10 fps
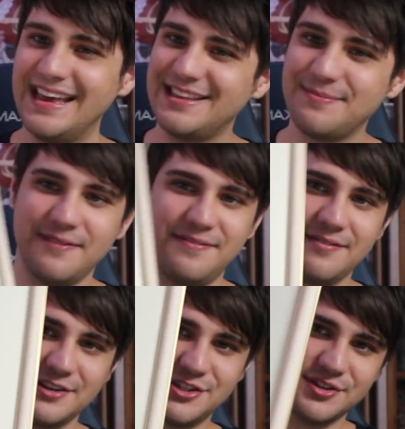It's my
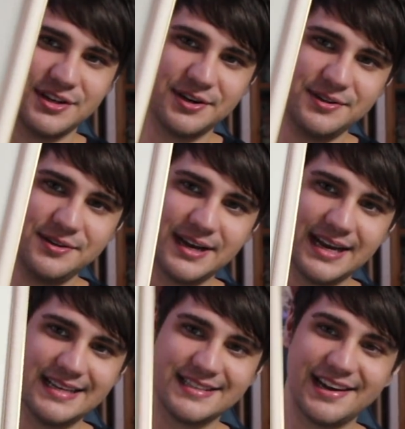favorite trio. You
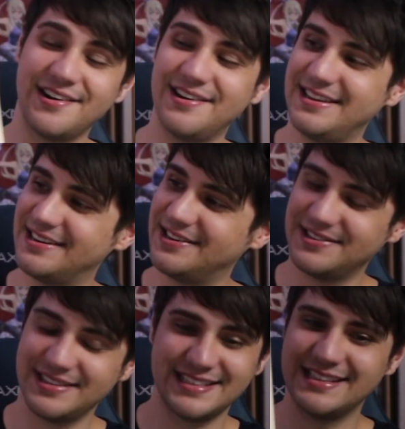guys already
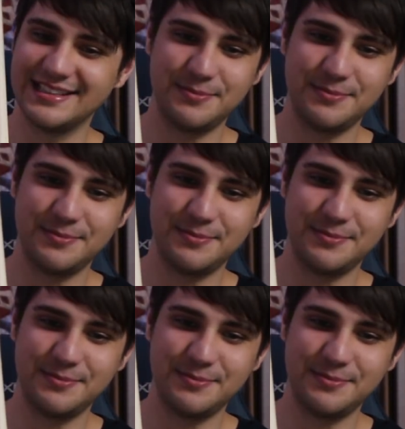know this